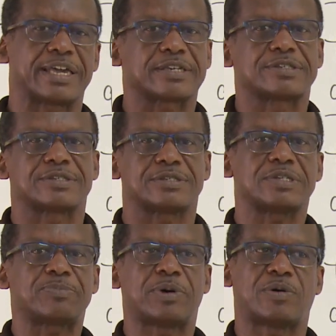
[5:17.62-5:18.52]
x
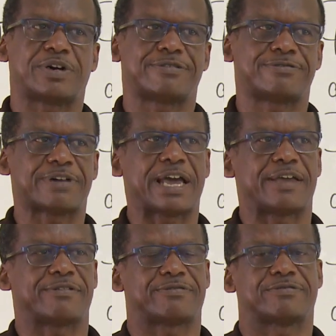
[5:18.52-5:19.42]
to the power of
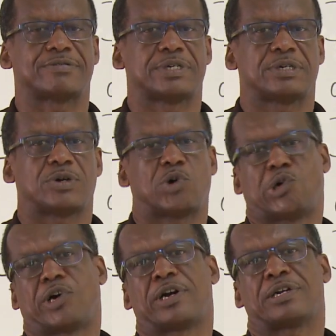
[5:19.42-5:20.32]
5
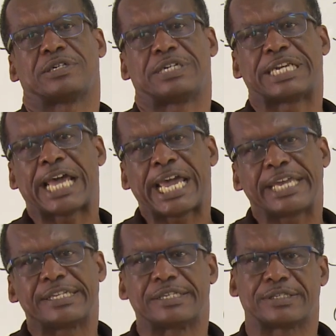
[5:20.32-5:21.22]
or
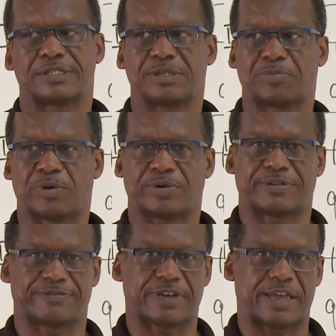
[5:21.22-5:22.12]
9 to the
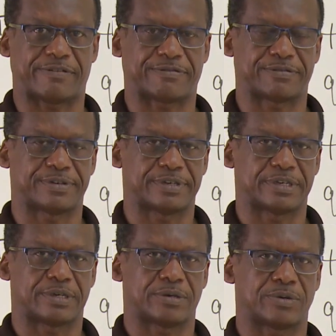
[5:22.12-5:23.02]
power of 5.
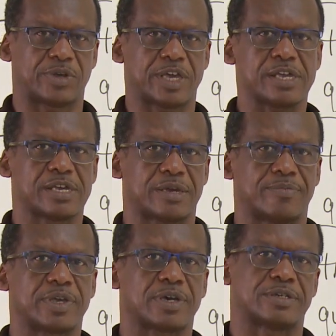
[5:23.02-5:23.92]
Okay?
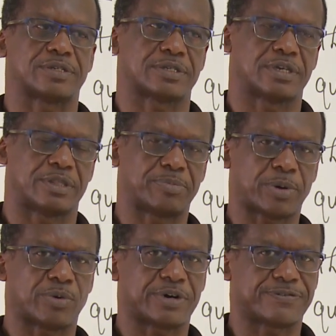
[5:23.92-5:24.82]
Because the
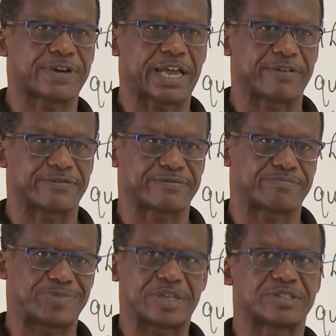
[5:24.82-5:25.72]
power of 5
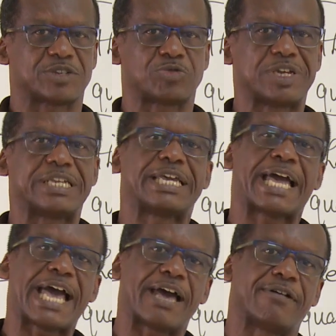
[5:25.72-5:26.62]
does not really
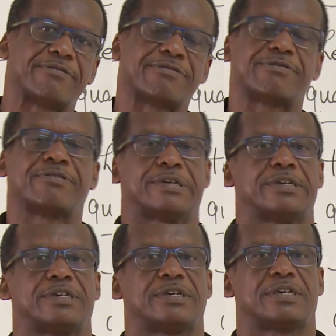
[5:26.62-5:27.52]
have
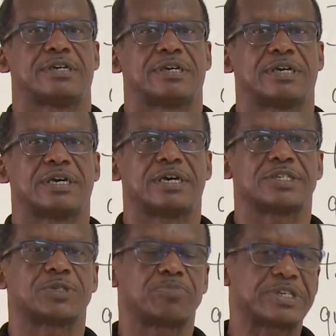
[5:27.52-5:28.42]

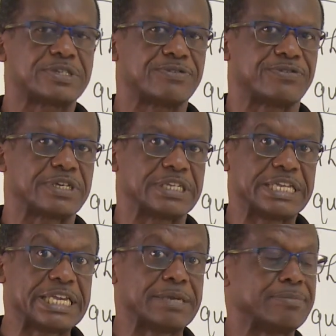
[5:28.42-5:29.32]
a specific
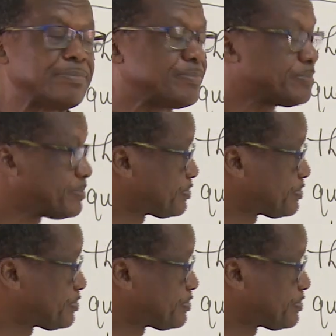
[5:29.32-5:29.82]
name.